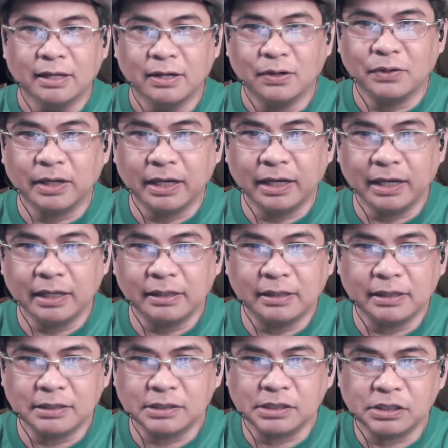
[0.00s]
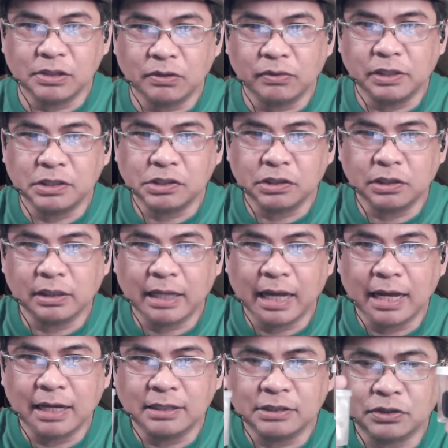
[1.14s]
Okay, this is the original
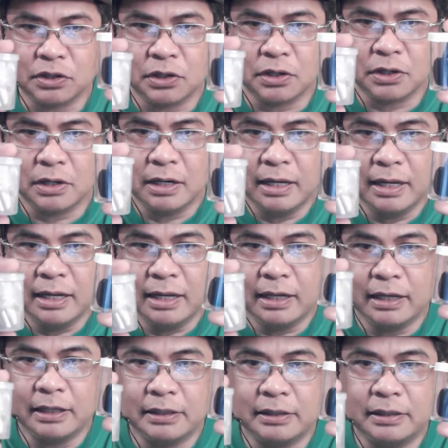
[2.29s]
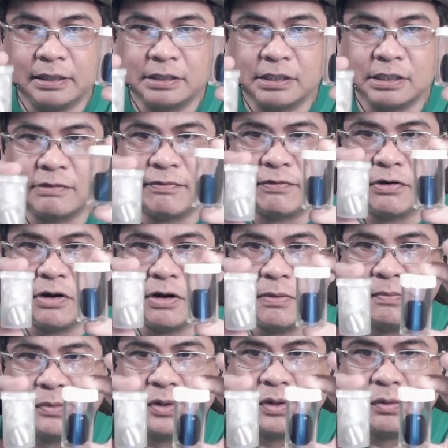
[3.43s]
canister. And this is
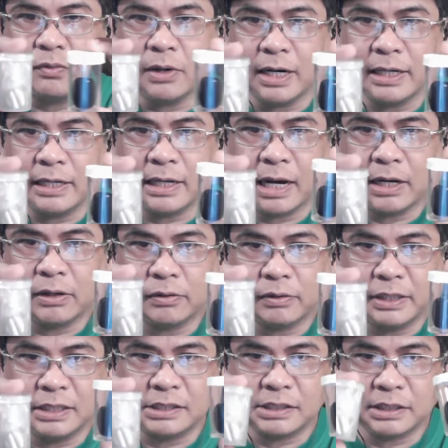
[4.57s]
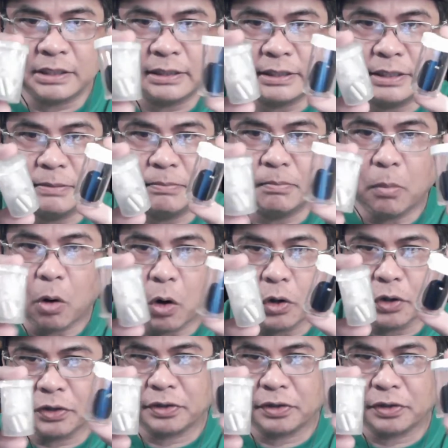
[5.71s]
from the one I recently bought.